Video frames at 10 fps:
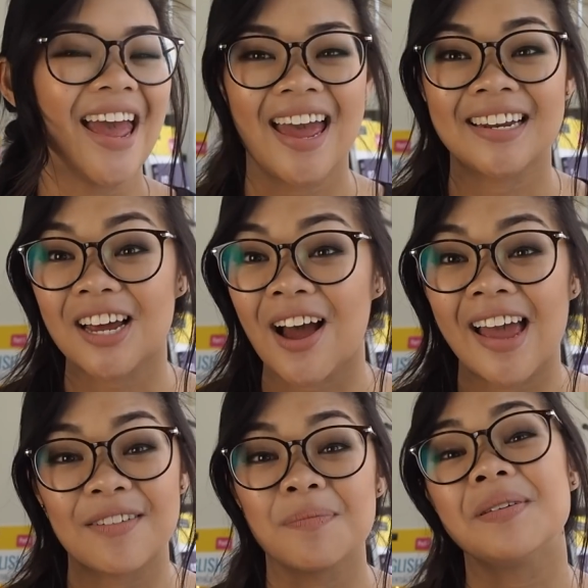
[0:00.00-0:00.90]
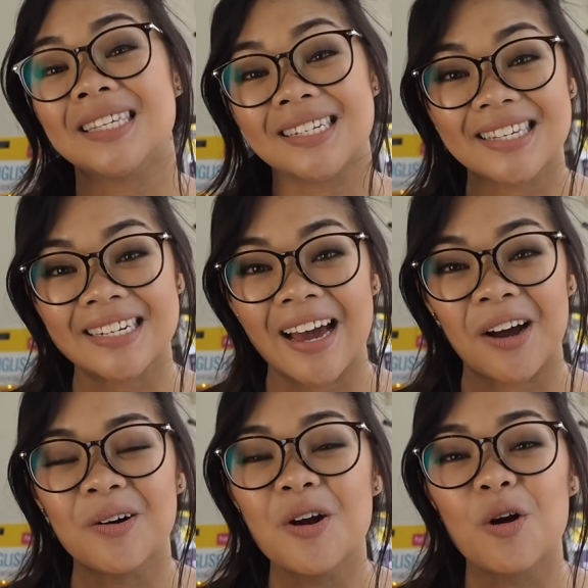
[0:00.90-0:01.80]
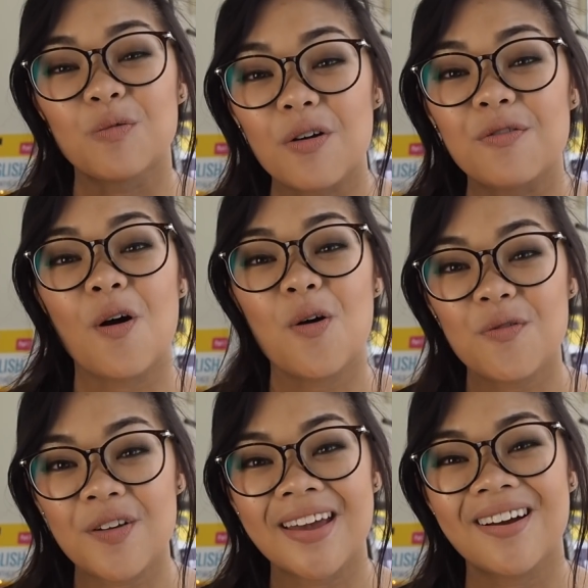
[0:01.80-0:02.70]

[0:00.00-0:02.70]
and I have a business now revolving